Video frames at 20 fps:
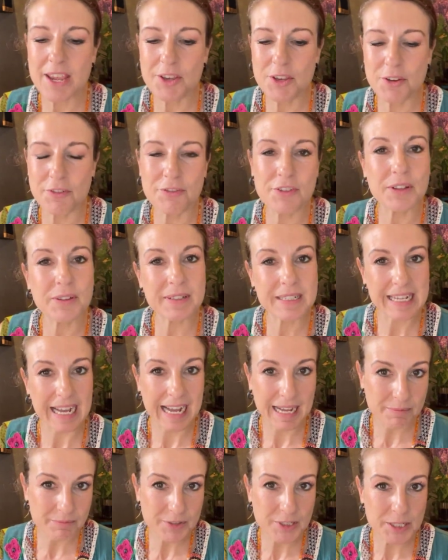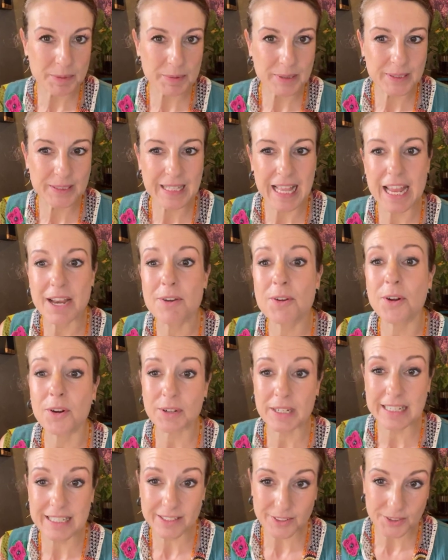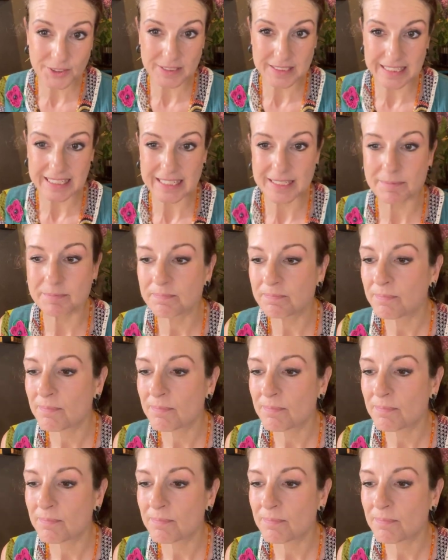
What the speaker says: you feel comfortable and not guilty